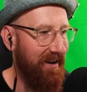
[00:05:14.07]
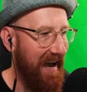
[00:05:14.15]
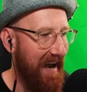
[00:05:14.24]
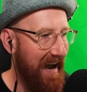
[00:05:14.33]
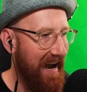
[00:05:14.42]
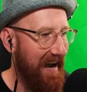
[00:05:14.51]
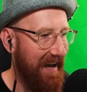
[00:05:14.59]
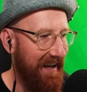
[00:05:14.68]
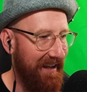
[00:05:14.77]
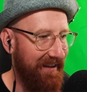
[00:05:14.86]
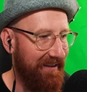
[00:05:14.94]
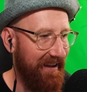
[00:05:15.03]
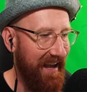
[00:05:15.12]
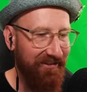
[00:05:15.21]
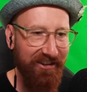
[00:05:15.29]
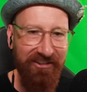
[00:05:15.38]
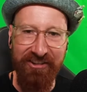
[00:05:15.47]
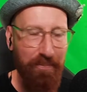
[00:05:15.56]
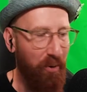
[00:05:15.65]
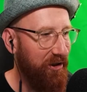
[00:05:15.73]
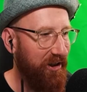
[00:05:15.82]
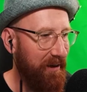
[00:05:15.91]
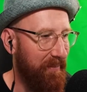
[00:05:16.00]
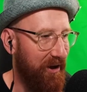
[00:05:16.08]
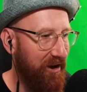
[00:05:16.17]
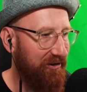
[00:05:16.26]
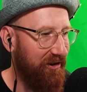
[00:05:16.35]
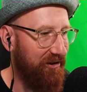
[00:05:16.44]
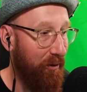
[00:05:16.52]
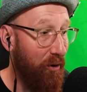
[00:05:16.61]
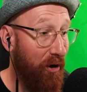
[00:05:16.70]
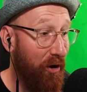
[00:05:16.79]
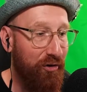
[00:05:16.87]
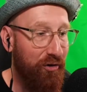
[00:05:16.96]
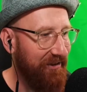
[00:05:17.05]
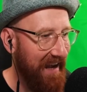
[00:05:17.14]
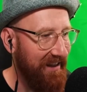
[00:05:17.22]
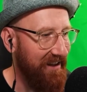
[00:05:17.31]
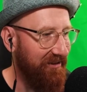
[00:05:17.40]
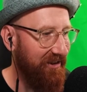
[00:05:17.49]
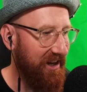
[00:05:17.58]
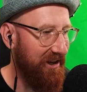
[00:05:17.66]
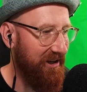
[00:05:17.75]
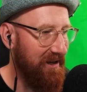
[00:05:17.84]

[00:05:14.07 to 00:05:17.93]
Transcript: And it's just disappointing because there's a lot of great settings here.